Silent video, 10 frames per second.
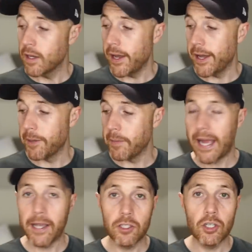um,
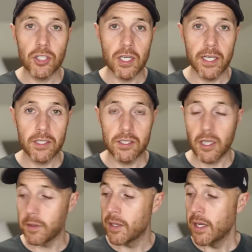and cushioning.
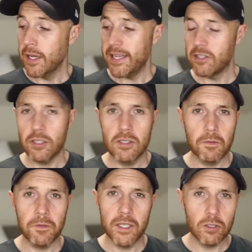So it
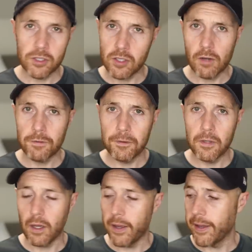doesn't feel
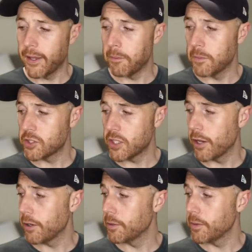soft. Um,
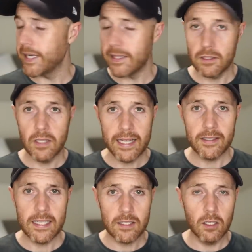so it
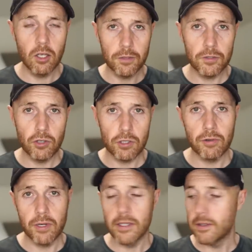it's, there's a lot of
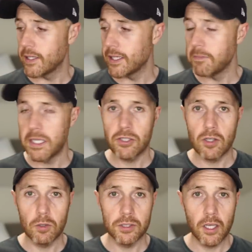structure in the
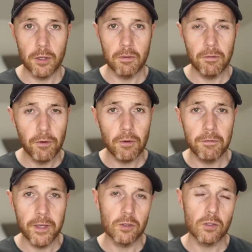midsole, so the foot
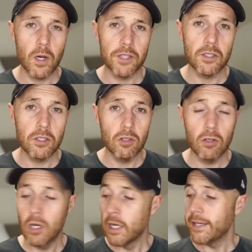feels quite
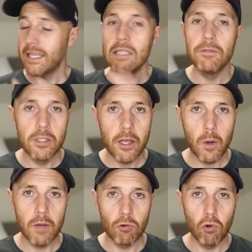secure, even
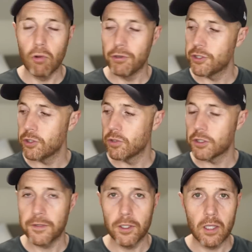though overall the shoe
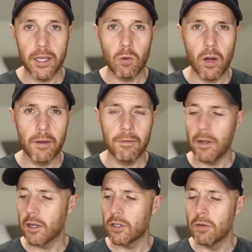does feel like quite a,
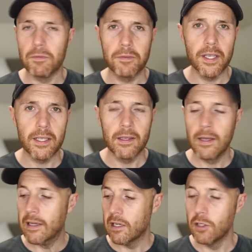a comfy,
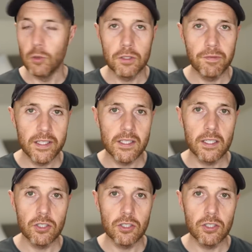loose-fitting